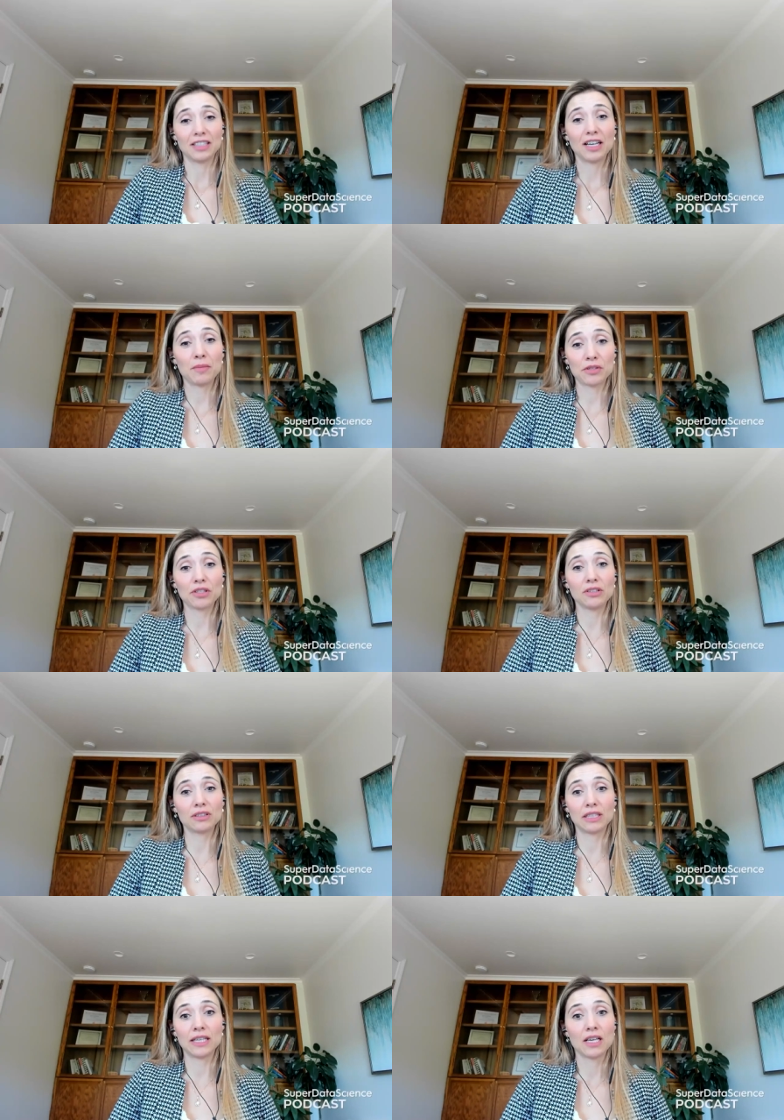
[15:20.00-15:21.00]

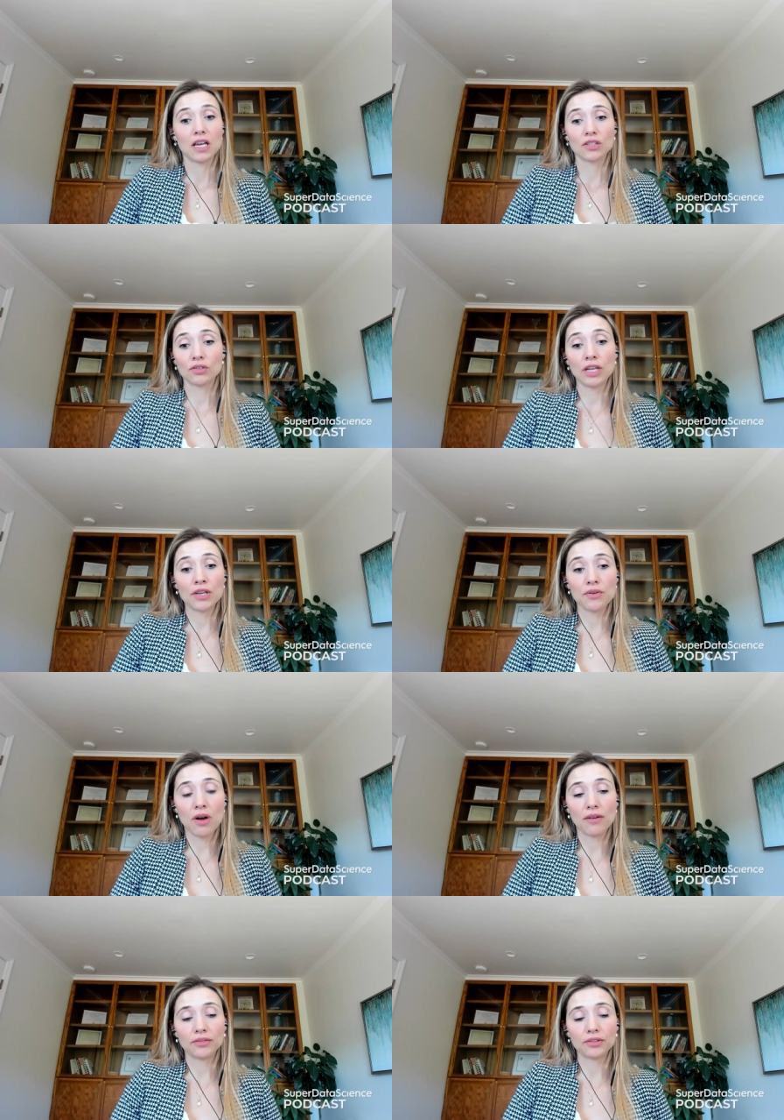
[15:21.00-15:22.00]
Absolutely. So then you
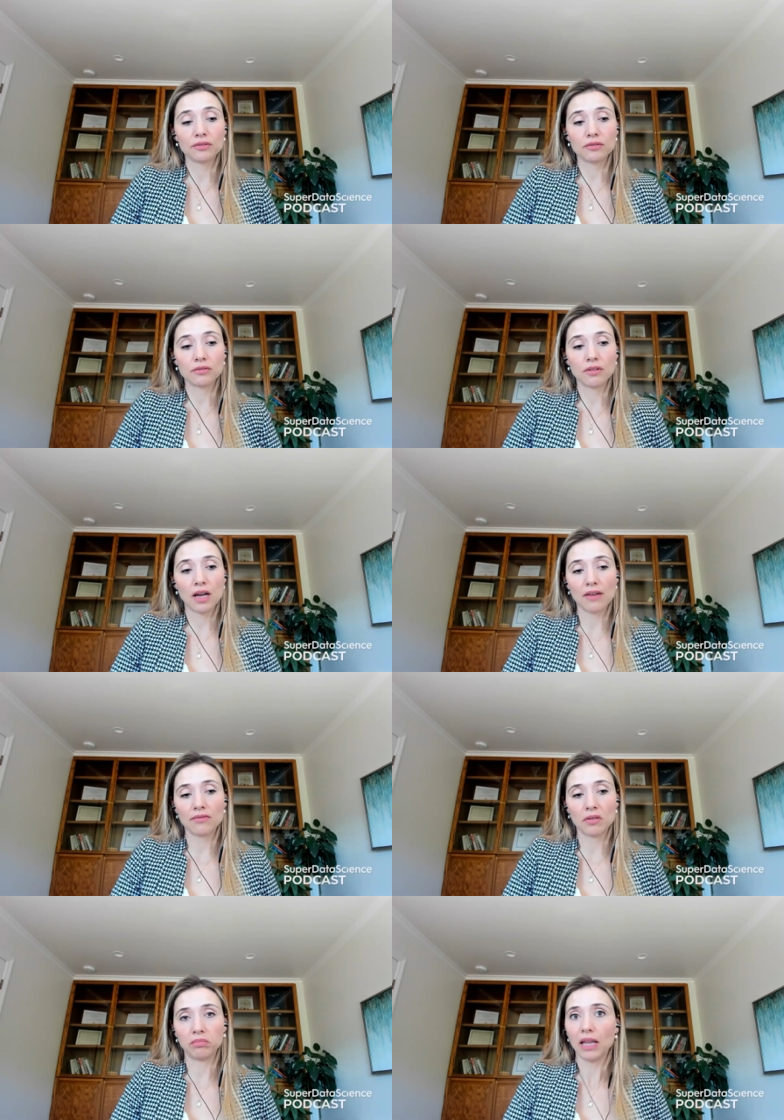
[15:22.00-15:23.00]
have to have
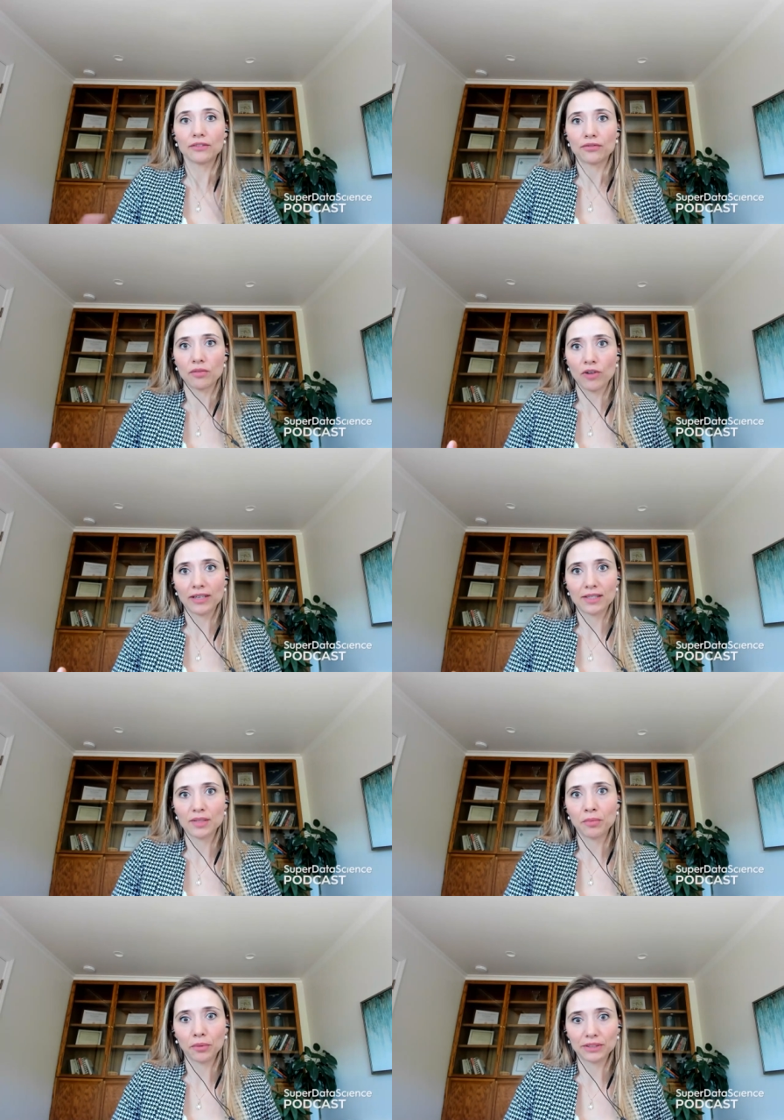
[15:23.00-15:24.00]
a platform, right, that
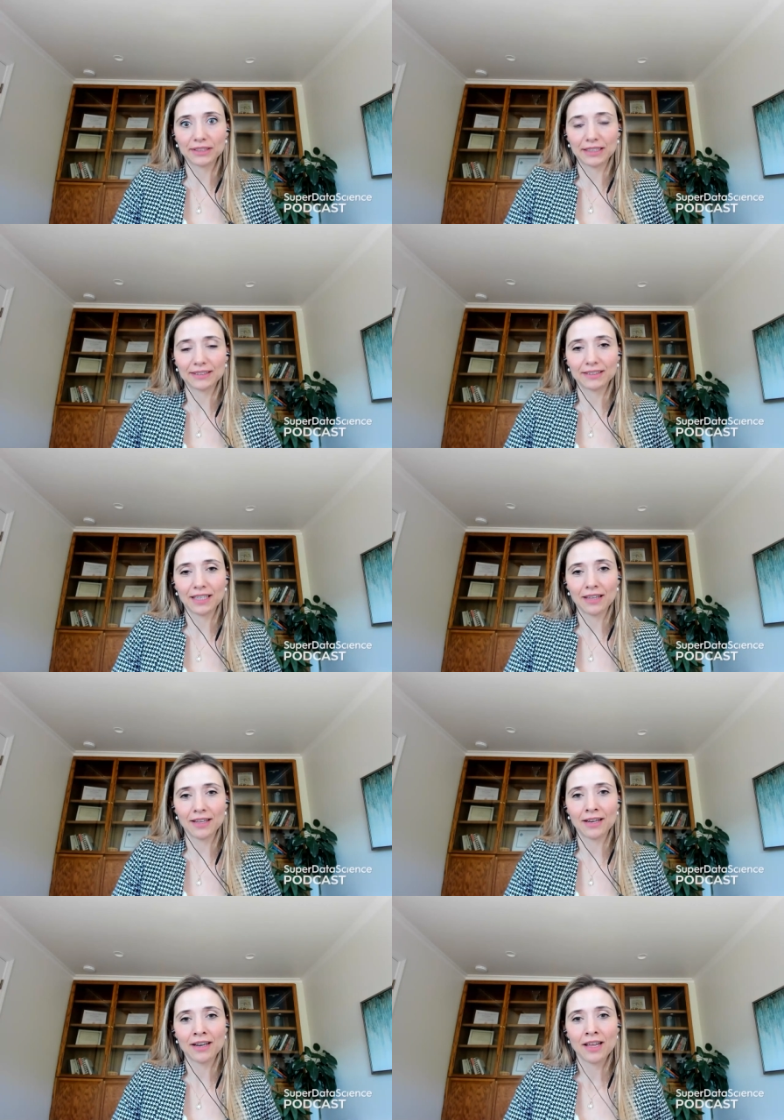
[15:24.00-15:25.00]
supports this. And
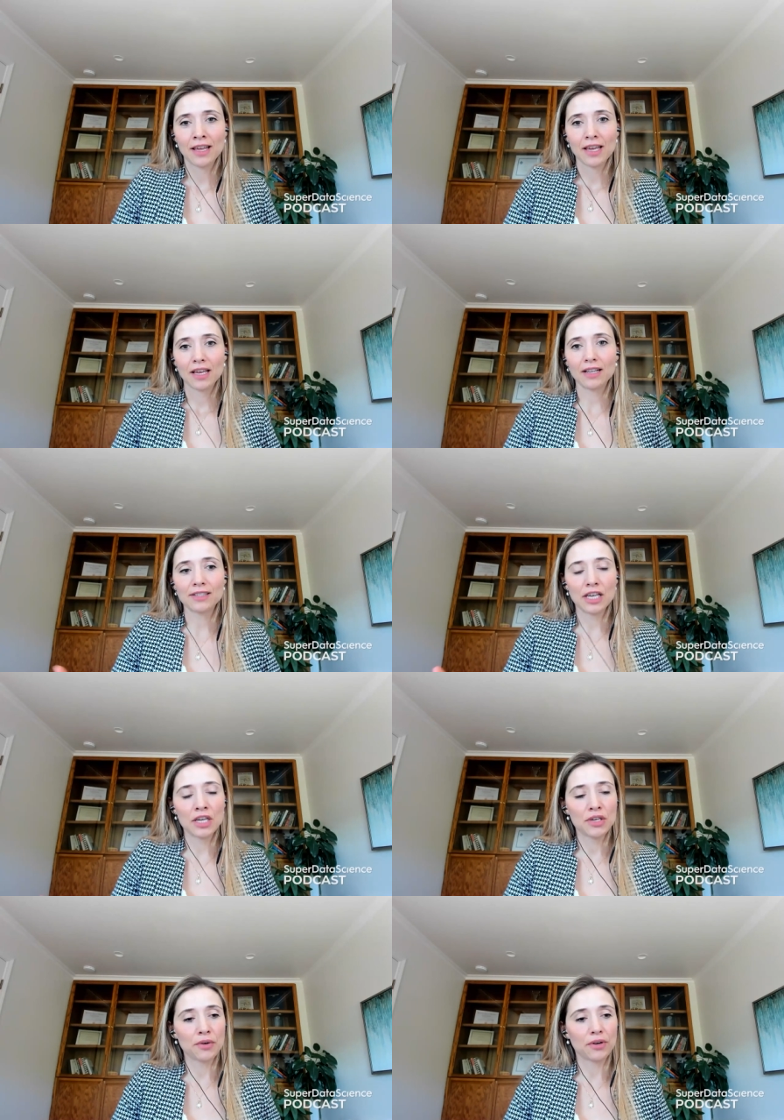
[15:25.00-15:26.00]
then let's say
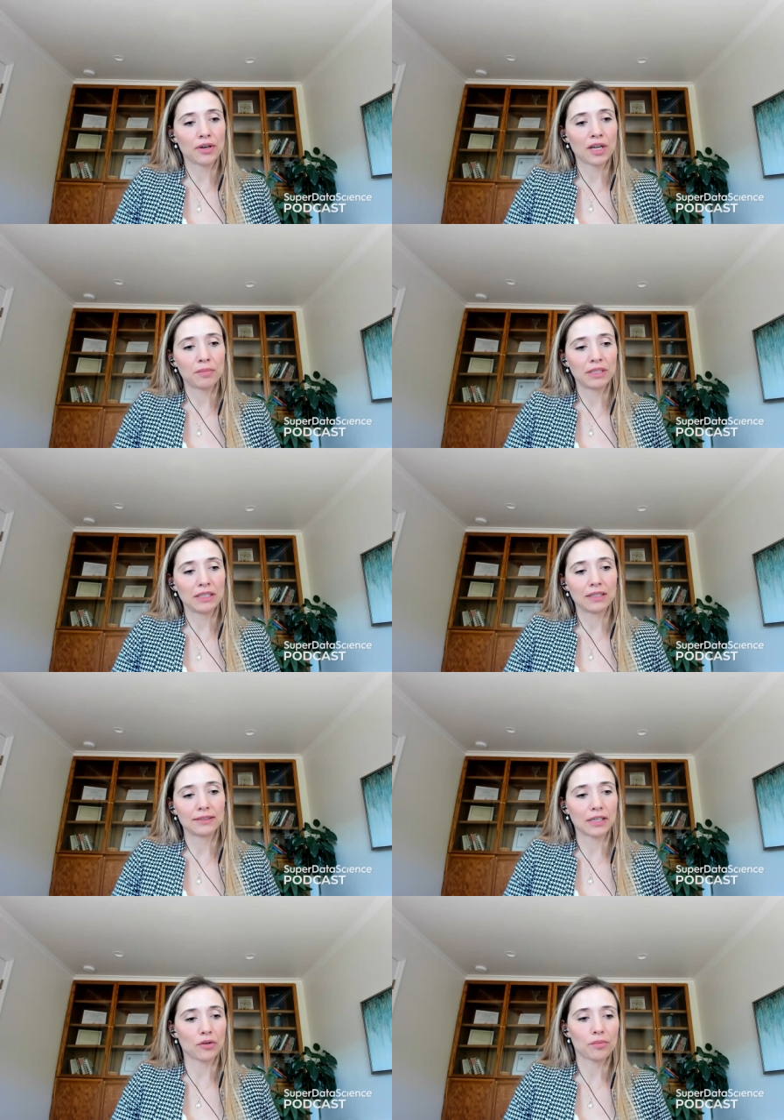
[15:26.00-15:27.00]
you're a company that's
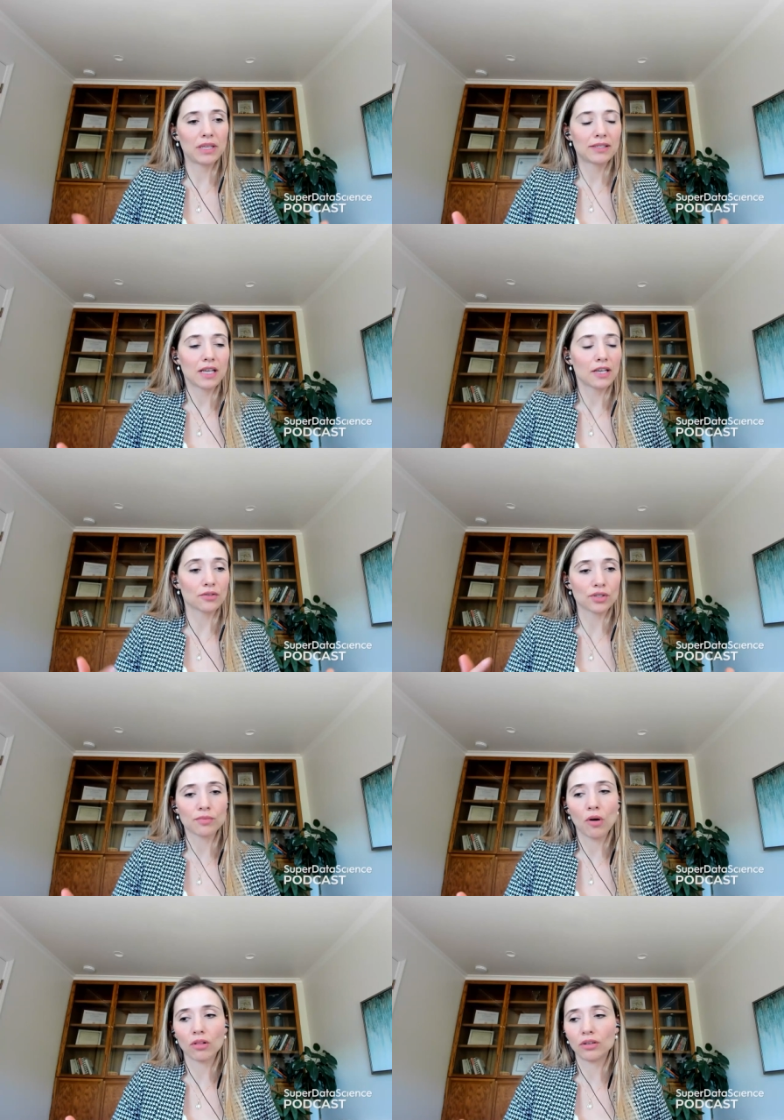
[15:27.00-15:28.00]
you know mid-size or
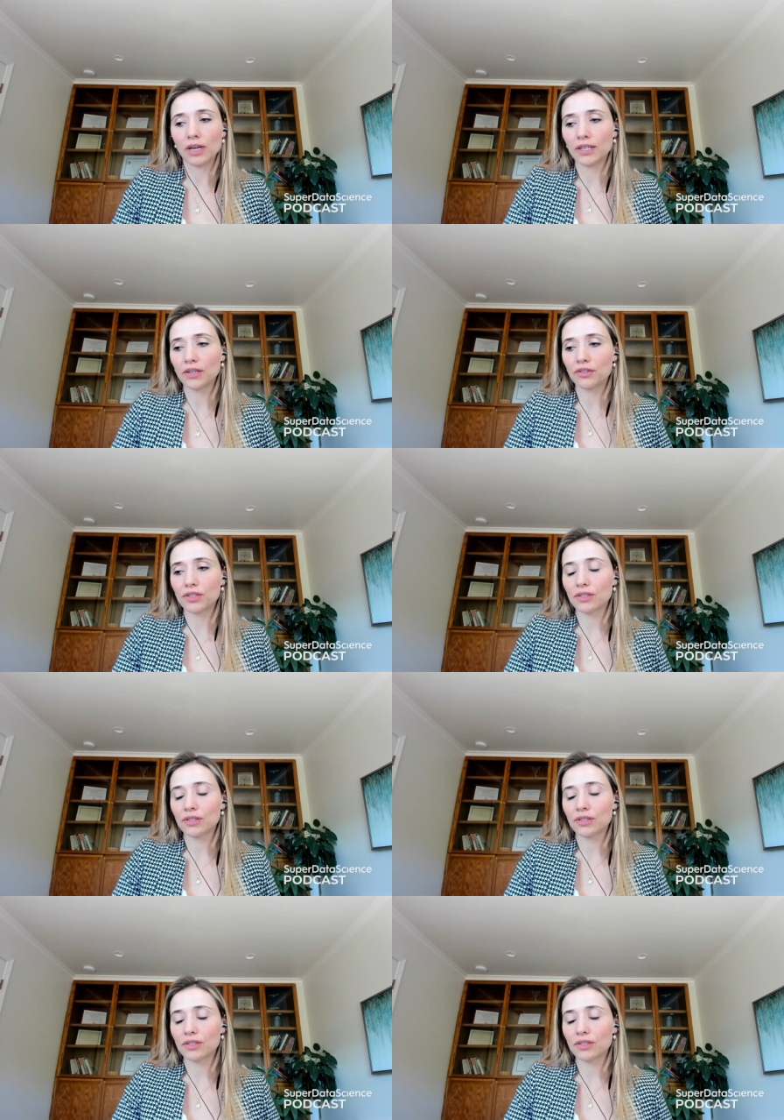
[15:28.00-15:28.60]
smaller and you just